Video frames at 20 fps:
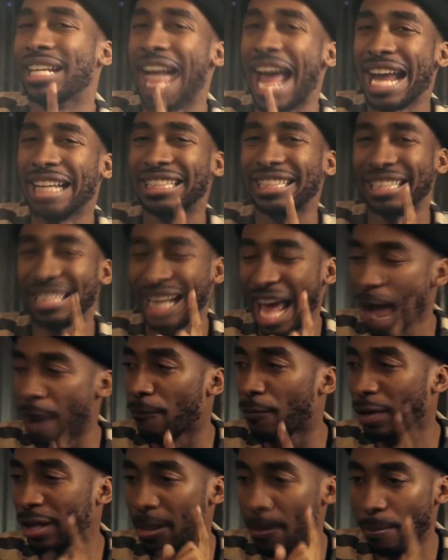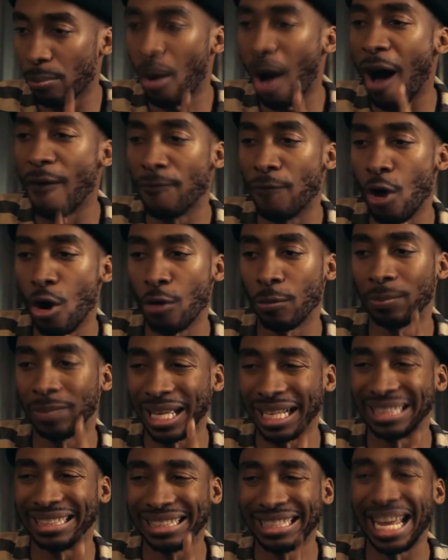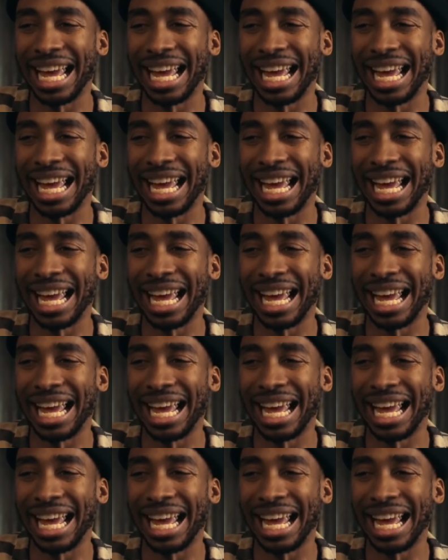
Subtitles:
is an ancient African proverb that